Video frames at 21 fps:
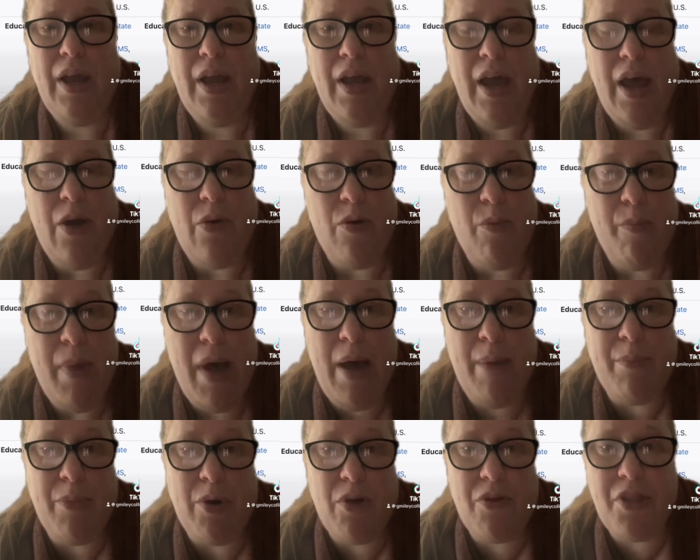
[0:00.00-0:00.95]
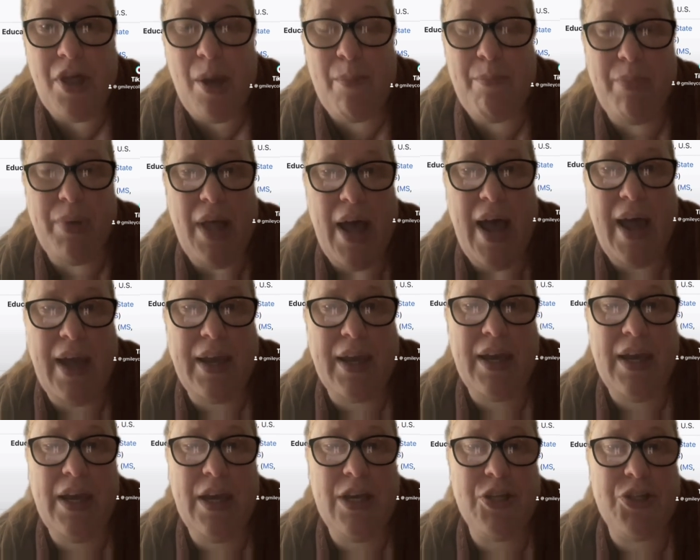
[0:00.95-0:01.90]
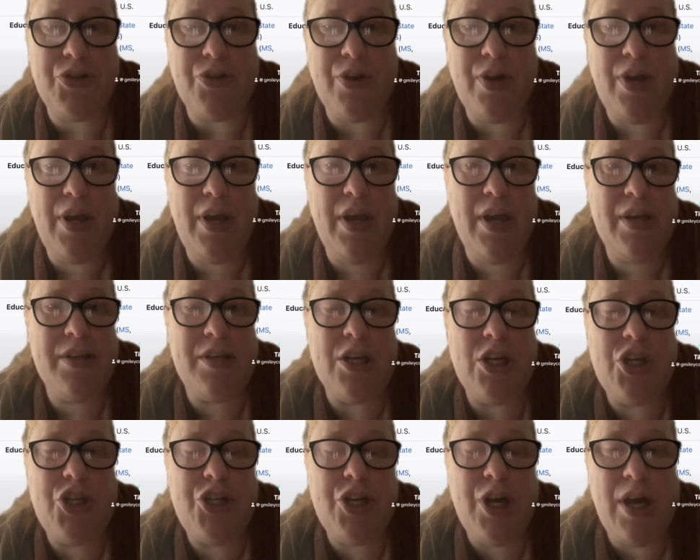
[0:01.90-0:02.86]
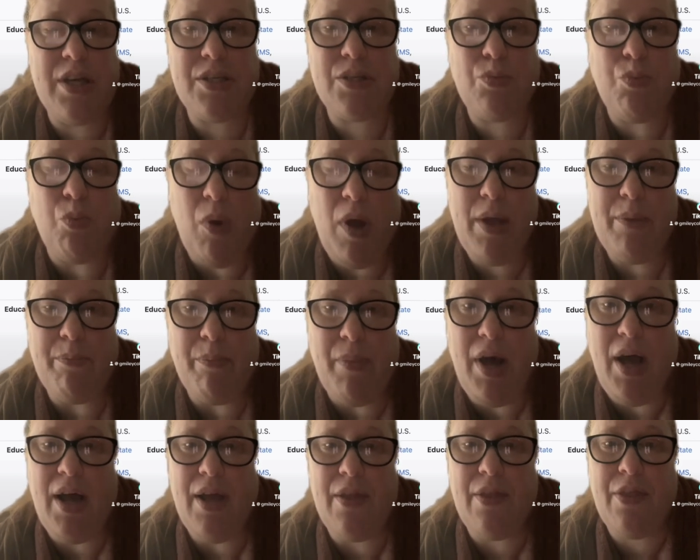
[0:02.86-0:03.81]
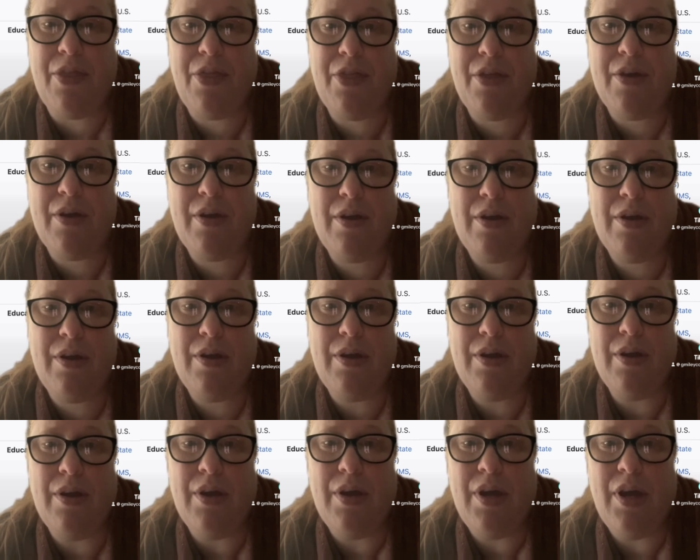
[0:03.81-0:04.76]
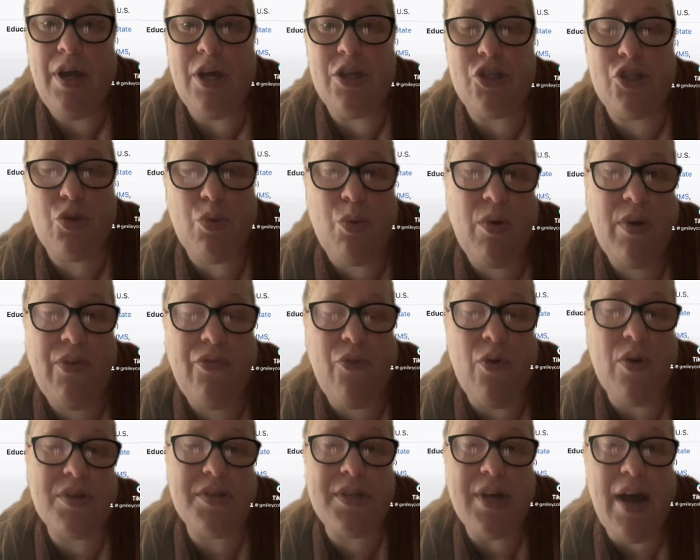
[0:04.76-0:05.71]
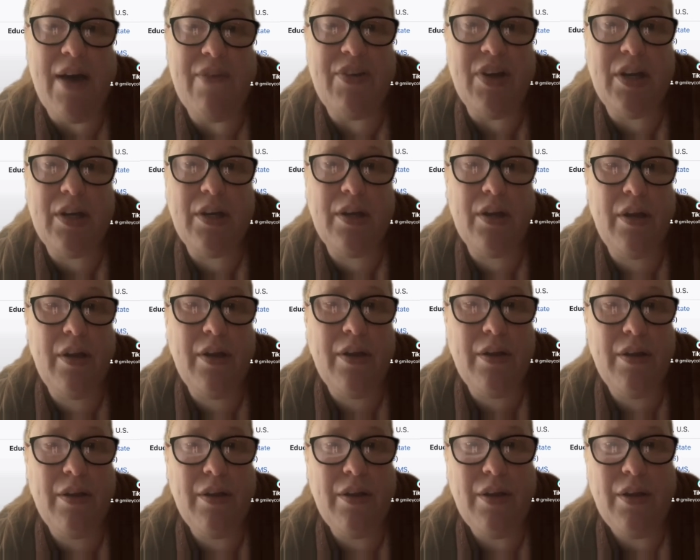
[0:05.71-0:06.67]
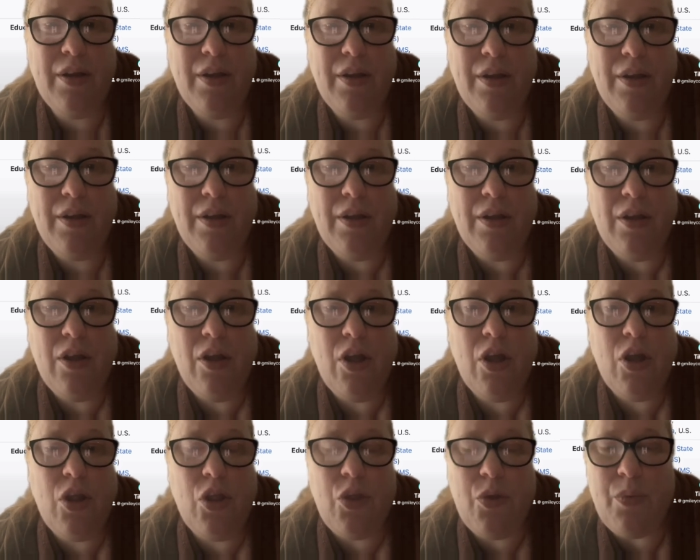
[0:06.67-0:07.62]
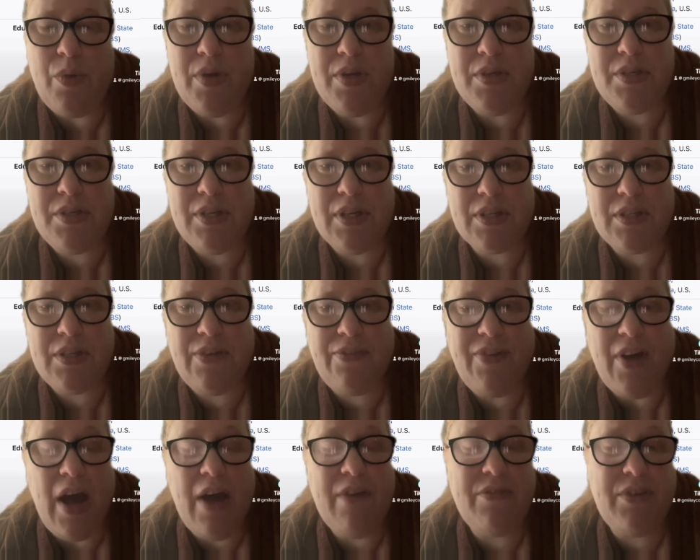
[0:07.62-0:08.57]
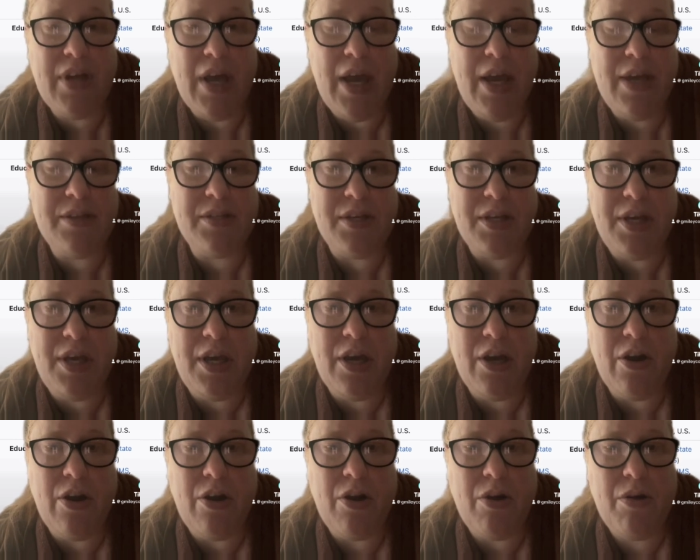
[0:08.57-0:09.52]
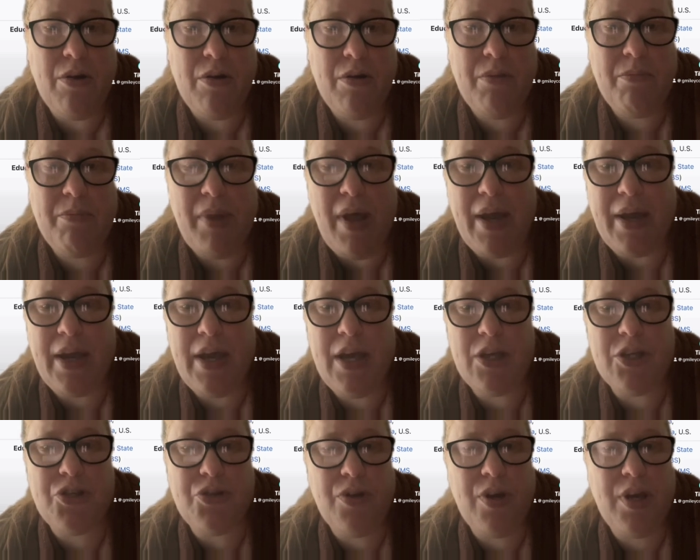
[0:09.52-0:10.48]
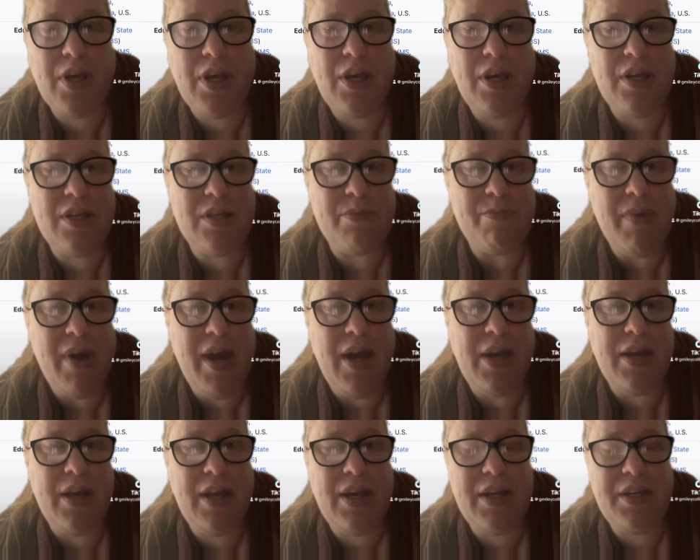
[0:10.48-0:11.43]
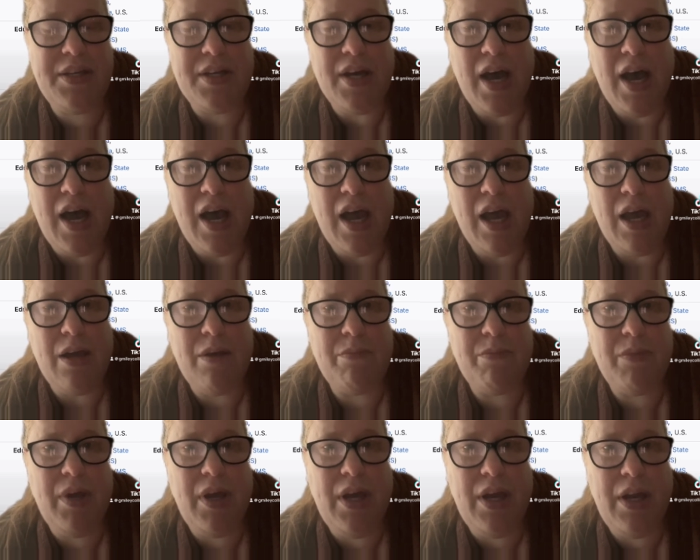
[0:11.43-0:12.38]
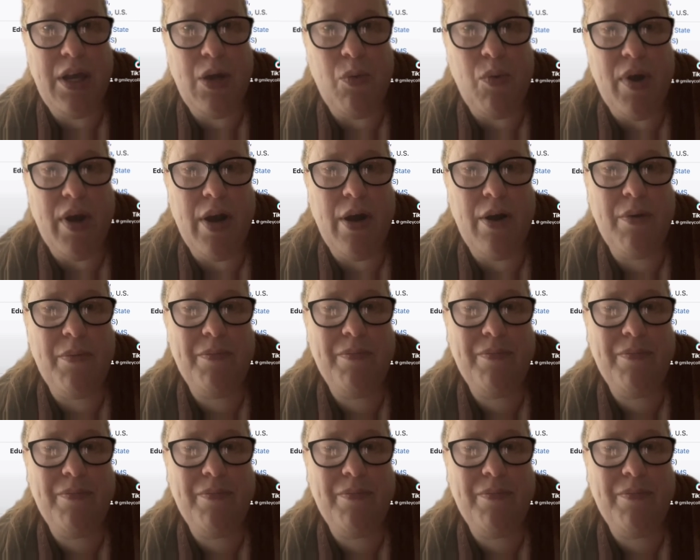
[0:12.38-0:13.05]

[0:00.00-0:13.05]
And remember that Black history isn't just 1 month. It's 24/7, 365 days a year. Black history is made anytime, anywhere.